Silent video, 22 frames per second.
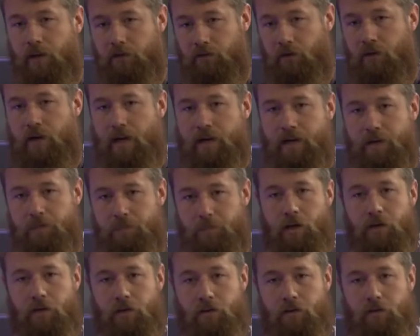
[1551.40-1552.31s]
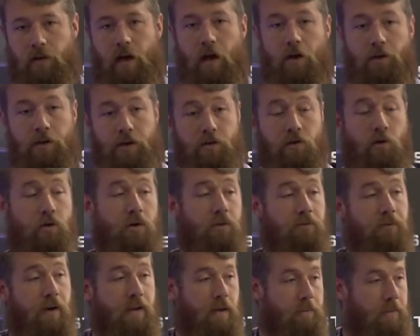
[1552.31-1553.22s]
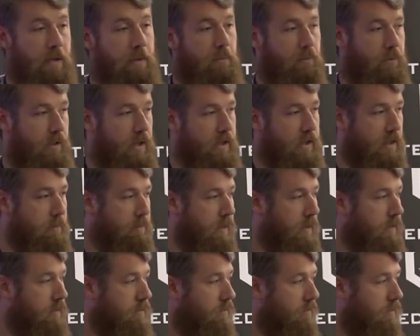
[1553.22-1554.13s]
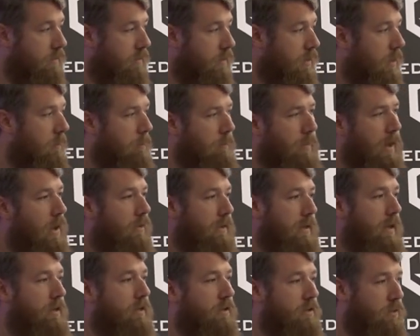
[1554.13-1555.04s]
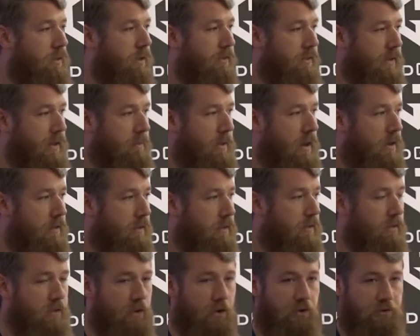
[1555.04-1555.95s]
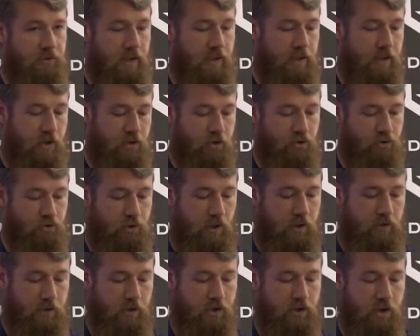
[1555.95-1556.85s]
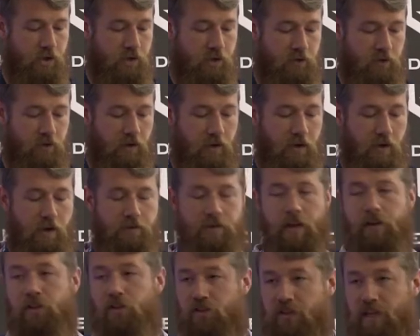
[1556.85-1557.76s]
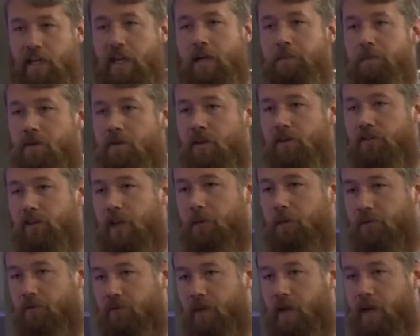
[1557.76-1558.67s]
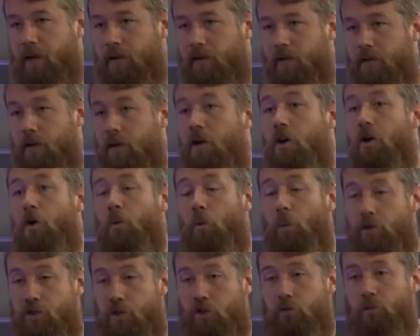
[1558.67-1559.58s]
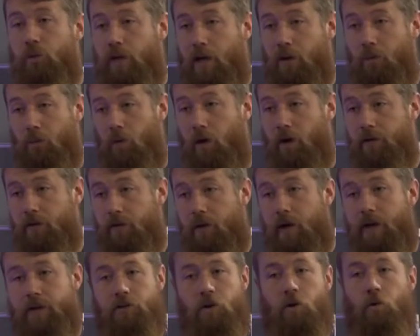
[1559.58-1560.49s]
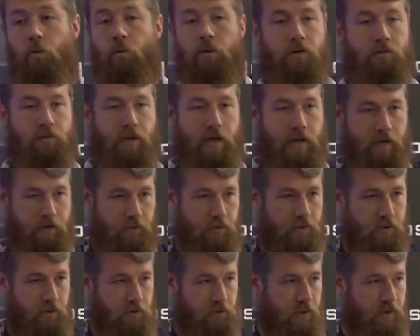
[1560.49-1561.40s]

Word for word: I start hitting buttons, I'll get notified that people were hitting a button, but I don't care to do anything about it. So I'll see additional transitions that just keep it in the same state, which is what I want. I don't want to react to a user